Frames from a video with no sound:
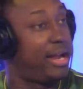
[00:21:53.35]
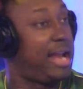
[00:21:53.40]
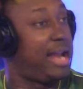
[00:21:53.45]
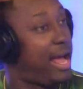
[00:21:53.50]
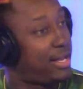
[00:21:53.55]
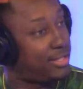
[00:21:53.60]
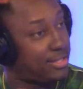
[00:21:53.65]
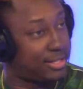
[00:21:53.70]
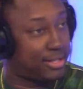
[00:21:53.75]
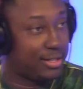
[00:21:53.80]

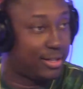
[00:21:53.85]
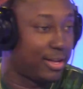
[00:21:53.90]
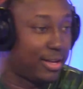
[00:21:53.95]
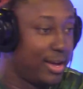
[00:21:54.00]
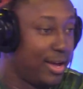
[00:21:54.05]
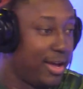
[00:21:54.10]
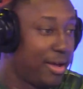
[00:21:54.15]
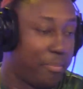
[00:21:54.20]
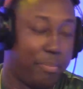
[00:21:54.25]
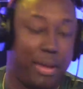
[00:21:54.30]
necks and
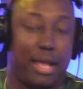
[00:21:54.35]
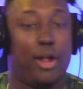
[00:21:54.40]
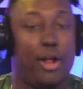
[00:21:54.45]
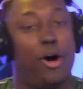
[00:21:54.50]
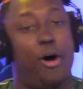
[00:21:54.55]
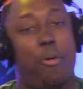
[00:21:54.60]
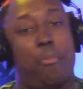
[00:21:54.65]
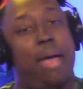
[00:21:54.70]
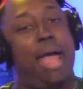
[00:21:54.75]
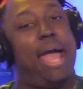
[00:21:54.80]
being
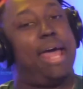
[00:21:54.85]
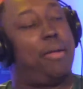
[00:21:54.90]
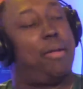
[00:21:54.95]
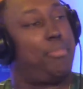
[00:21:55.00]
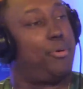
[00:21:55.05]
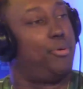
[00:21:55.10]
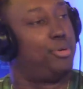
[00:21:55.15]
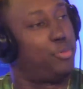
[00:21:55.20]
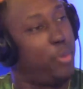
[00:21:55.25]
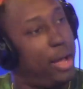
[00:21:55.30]
all mad at
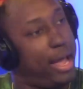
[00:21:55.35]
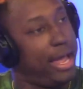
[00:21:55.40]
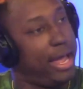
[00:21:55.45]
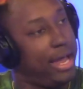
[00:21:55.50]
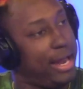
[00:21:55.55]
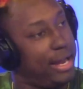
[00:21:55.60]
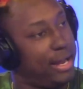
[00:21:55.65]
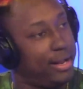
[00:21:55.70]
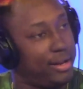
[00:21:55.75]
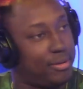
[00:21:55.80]
Bruce
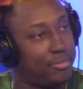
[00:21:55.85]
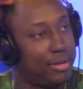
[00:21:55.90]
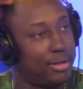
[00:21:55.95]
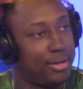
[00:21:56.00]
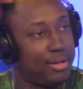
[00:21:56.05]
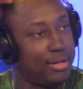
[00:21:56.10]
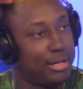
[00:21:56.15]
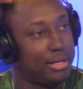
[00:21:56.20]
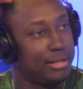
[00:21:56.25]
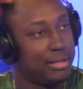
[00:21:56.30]
Wayne and
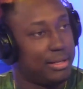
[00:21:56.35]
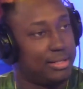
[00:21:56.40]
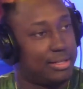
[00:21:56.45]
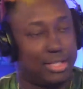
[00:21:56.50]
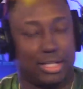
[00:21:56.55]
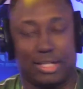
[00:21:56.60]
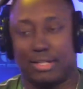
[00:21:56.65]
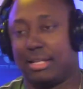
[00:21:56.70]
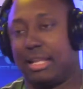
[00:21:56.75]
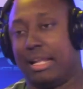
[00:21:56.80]

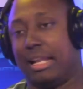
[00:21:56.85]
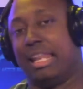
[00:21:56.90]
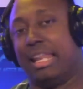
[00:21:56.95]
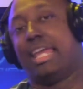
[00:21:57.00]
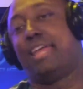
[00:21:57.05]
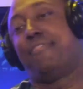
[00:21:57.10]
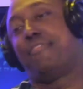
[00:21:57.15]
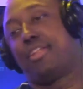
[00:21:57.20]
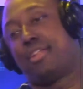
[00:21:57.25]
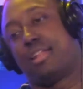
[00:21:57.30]
like
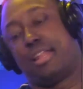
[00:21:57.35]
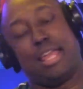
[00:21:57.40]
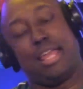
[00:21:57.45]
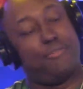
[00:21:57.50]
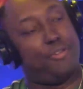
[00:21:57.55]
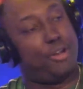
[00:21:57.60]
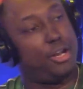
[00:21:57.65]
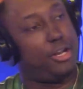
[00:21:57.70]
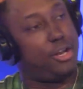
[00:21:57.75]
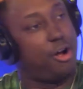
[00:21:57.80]

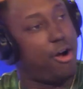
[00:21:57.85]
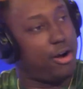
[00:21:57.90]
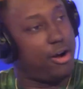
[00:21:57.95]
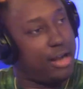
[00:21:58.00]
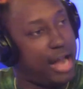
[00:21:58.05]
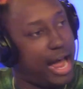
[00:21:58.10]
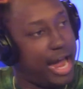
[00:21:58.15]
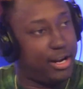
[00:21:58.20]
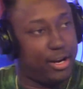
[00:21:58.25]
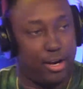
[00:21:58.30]
leaving the Dark
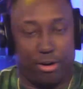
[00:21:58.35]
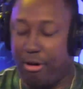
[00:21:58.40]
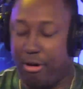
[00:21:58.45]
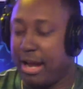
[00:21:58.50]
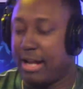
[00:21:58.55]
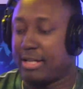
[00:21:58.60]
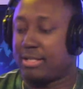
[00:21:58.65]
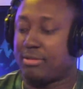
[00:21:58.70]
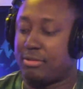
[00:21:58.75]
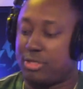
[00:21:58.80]
Knight, the
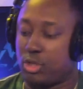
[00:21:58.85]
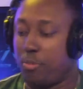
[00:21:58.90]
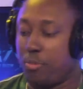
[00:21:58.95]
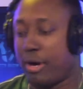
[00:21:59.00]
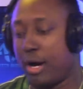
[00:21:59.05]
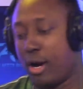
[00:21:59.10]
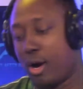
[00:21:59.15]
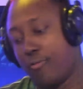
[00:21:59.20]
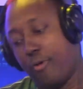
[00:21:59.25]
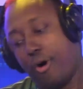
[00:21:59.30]
greatest
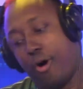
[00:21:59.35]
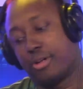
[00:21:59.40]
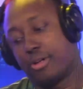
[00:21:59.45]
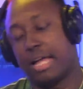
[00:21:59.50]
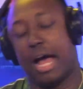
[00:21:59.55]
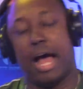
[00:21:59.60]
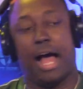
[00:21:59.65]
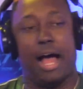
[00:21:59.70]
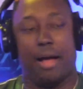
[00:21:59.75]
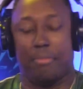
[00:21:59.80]
superhero of all
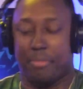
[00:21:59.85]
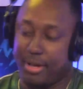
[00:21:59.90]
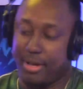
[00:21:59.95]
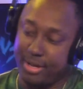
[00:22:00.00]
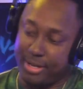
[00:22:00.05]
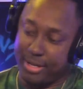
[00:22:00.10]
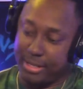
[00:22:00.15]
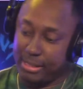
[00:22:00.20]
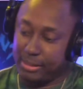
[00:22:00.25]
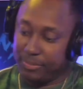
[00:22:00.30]
time.
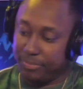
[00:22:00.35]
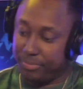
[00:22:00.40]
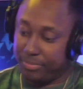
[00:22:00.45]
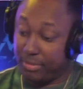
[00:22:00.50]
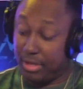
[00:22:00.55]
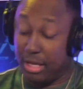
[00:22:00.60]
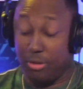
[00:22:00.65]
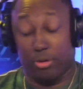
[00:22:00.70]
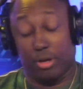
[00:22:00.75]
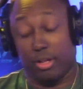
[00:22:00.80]
Yes.
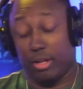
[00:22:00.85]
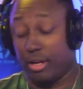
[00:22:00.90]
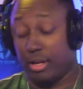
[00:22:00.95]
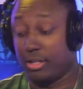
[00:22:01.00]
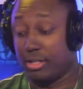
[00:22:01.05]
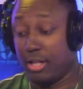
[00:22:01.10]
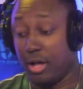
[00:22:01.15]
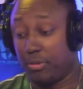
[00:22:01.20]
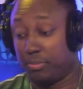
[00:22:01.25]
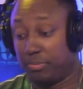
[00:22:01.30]
He really
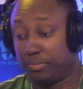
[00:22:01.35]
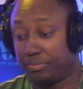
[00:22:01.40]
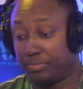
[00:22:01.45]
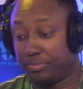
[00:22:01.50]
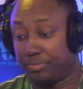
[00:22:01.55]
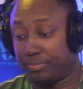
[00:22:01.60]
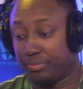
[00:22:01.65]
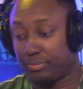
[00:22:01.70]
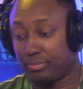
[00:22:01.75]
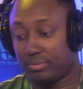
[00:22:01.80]
is, though. I mean,
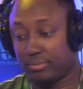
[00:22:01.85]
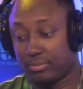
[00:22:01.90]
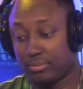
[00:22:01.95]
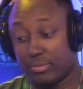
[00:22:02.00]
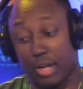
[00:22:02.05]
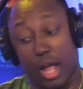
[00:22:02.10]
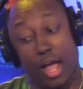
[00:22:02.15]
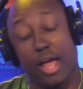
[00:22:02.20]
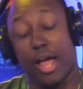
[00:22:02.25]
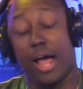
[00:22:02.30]
he really
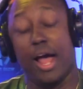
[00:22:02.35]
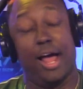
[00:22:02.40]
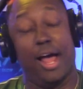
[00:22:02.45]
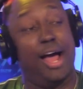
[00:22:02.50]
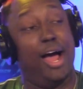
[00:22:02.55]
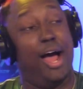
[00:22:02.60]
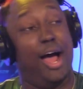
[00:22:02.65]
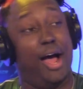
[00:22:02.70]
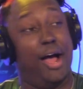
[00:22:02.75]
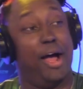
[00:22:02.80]
is. And
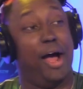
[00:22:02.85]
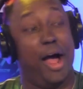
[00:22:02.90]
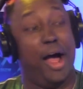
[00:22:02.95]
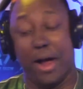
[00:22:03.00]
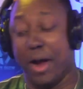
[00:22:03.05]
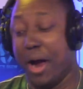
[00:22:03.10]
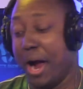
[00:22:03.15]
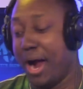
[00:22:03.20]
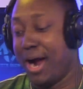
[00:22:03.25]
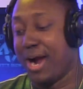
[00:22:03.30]

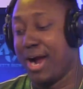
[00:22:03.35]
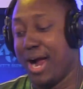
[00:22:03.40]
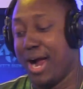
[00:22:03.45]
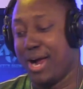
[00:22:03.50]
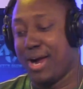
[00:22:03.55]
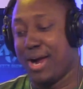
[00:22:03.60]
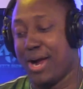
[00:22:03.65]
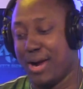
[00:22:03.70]
but I